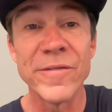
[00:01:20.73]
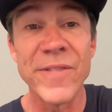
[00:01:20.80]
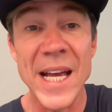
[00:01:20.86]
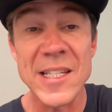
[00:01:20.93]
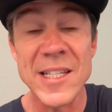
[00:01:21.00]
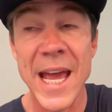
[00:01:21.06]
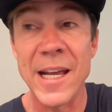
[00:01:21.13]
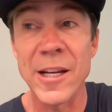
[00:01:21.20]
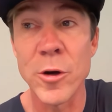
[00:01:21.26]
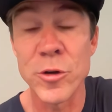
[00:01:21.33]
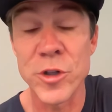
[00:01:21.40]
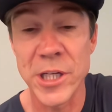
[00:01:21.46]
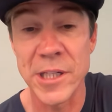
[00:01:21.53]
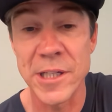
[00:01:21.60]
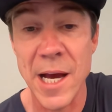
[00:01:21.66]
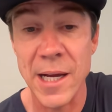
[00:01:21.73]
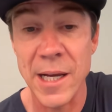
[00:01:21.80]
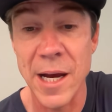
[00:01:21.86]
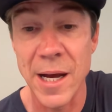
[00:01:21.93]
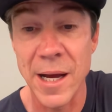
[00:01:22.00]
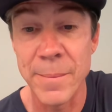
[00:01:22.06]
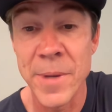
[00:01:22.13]

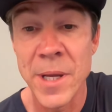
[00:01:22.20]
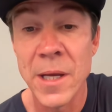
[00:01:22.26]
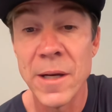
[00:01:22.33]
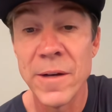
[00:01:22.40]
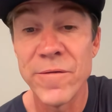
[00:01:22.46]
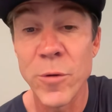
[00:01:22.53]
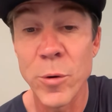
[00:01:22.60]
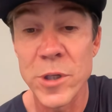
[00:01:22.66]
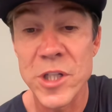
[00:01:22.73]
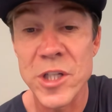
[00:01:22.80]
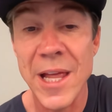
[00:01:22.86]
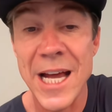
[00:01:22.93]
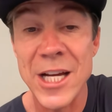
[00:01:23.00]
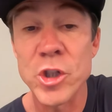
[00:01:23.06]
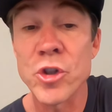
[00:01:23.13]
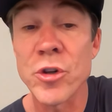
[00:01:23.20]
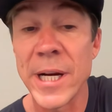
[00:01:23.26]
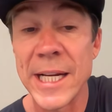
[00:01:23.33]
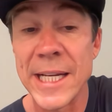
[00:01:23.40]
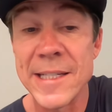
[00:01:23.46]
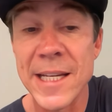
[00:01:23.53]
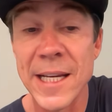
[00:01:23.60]

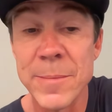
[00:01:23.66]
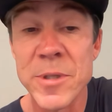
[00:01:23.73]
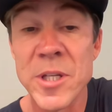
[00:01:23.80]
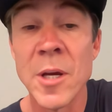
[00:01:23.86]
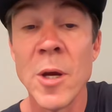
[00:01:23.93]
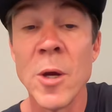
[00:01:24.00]
fastcatcoaching.com/training tips.